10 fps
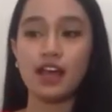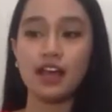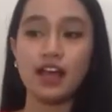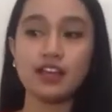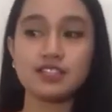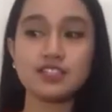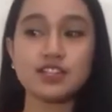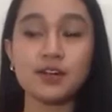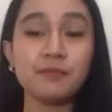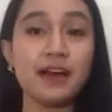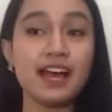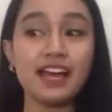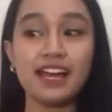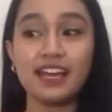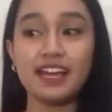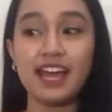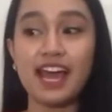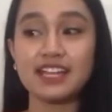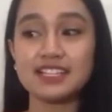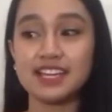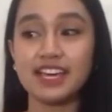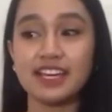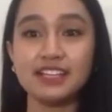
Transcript: I'll start by asking,